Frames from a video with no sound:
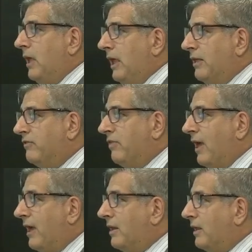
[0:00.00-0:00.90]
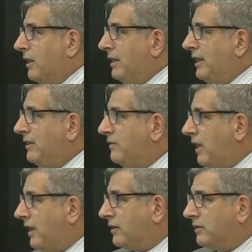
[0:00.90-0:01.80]
is that an
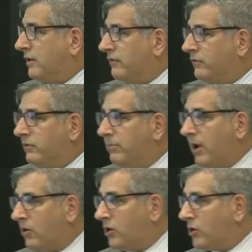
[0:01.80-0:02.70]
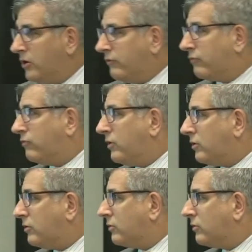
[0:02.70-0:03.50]
intact intestinal barrier is critical